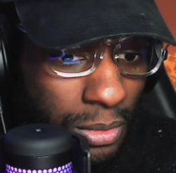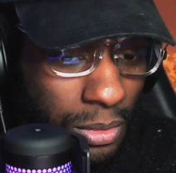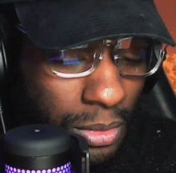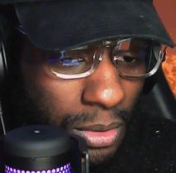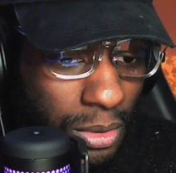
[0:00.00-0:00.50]

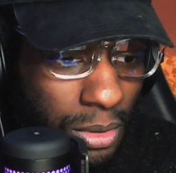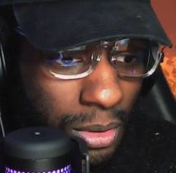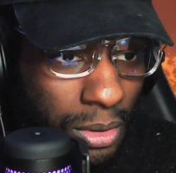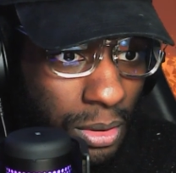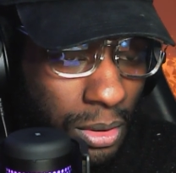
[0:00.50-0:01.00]

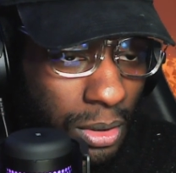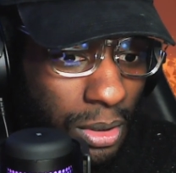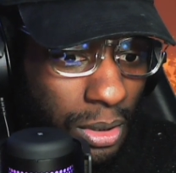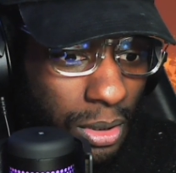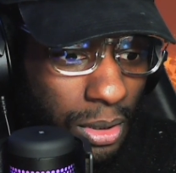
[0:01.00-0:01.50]

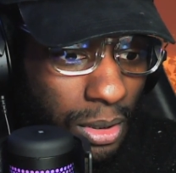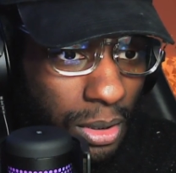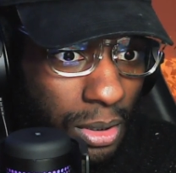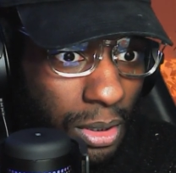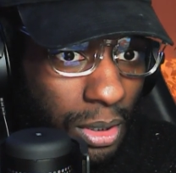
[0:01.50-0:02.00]

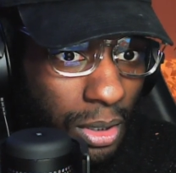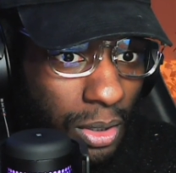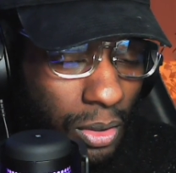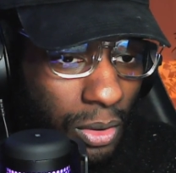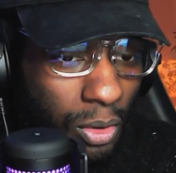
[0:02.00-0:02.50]

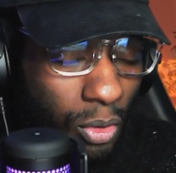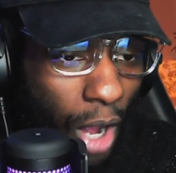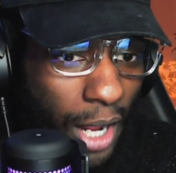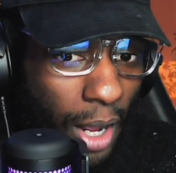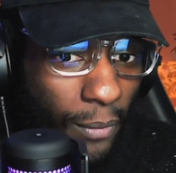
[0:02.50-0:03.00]
Nobody speaks.